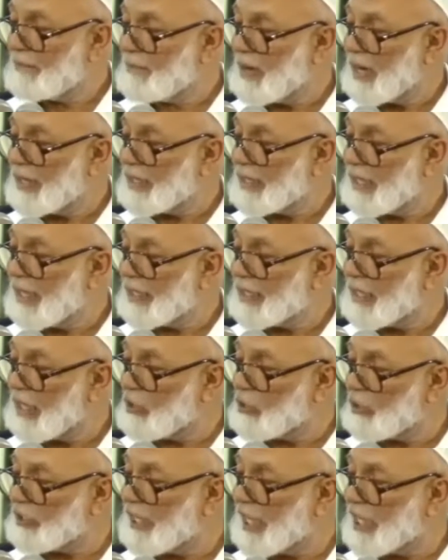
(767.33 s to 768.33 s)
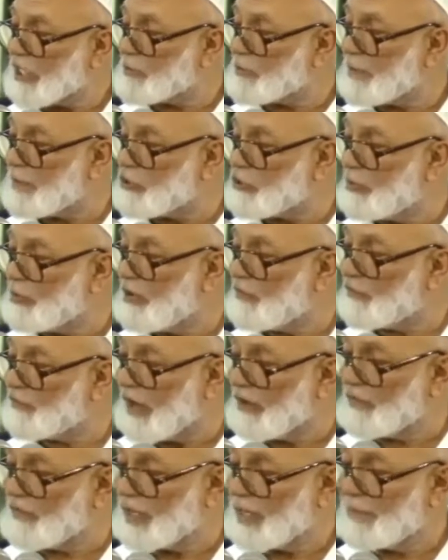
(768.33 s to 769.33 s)
But they cannot expect to be
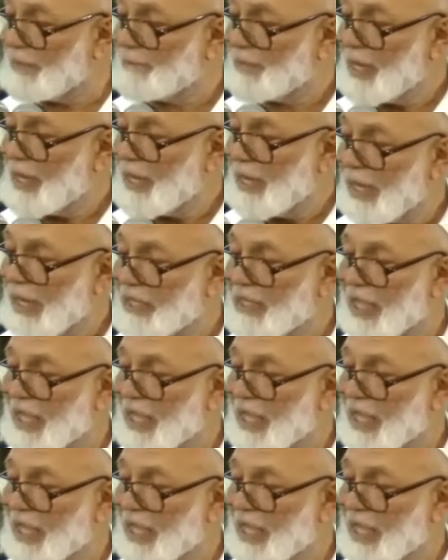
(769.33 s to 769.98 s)
favored at the